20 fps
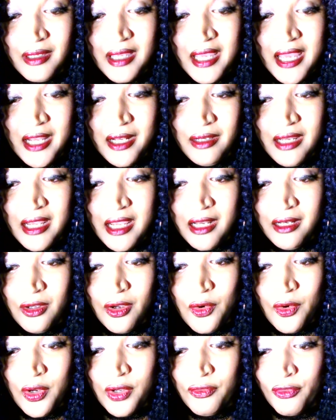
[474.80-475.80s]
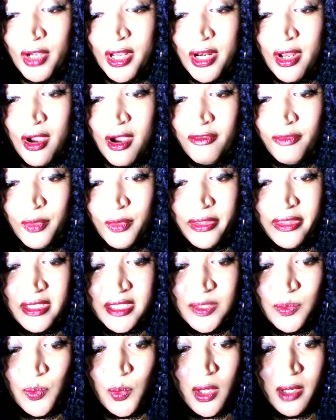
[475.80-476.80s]
and go and run off with
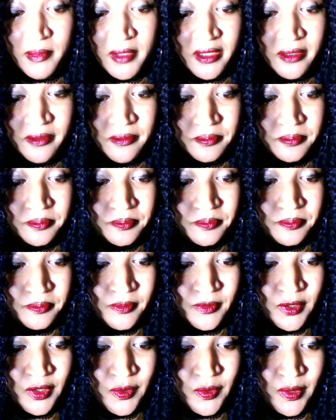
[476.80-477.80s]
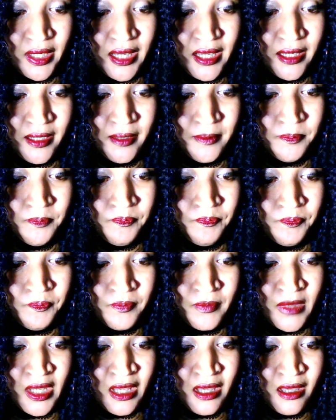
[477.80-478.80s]
this woman. Okay.
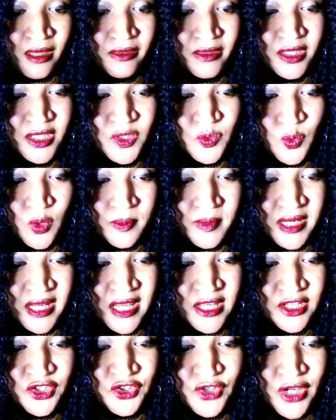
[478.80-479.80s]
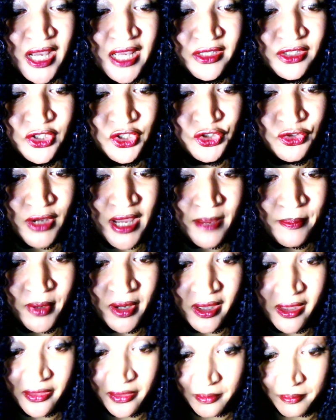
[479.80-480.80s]
This woman has tried to trap
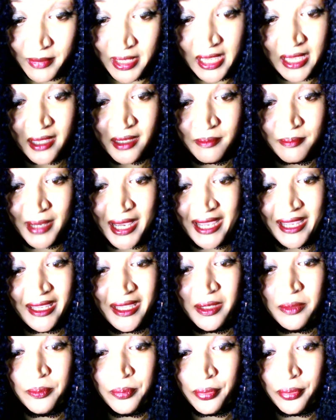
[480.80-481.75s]
other men by getting